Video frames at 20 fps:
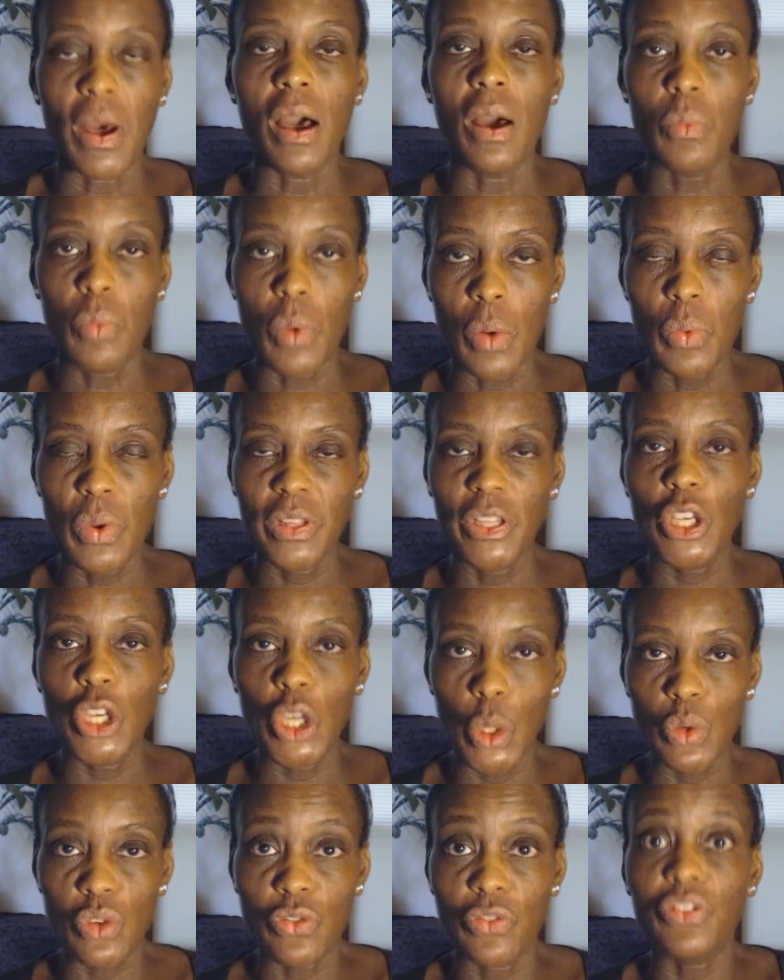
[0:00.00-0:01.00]
but a really
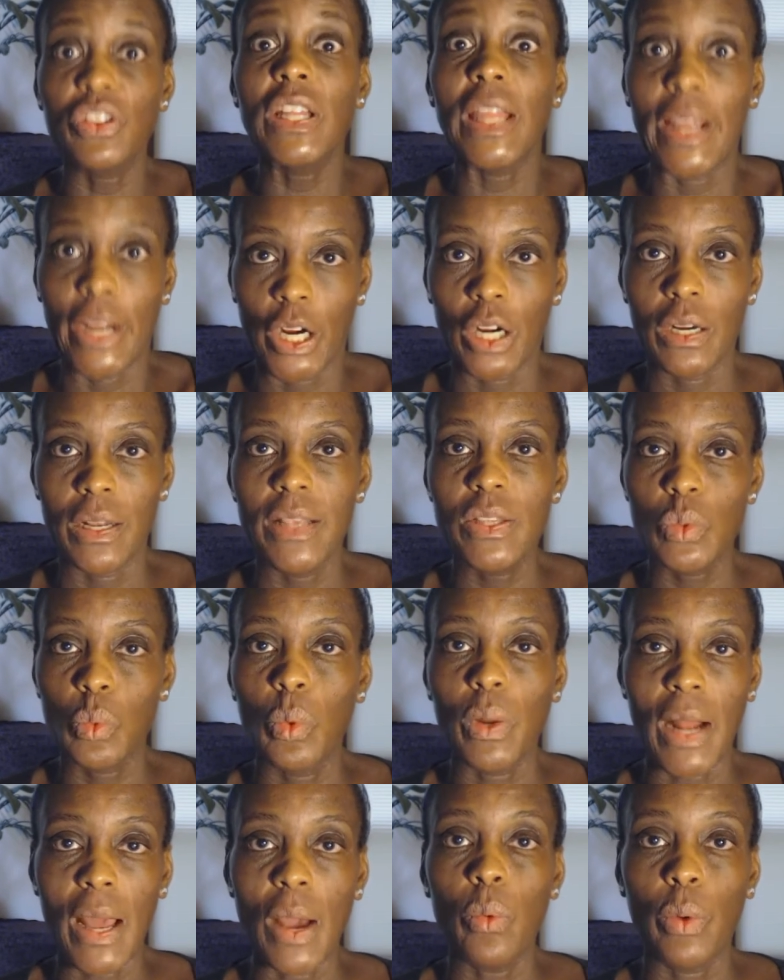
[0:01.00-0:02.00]
huge flare is
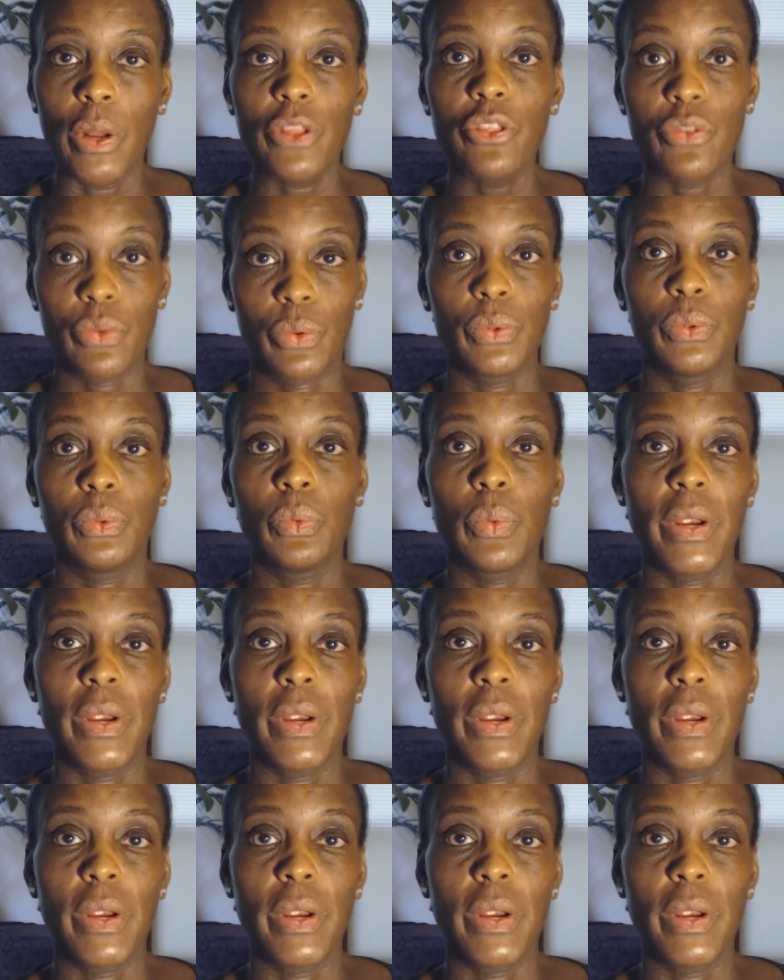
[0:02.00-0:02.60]
what I went through,